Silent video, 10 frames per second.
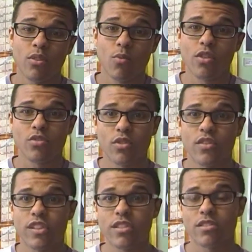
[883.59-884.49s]
world and what sort
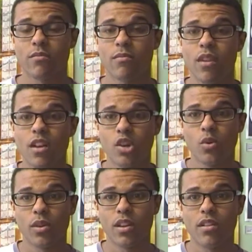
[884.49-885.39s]
of system
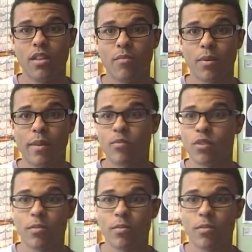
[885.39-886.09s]
you would implement.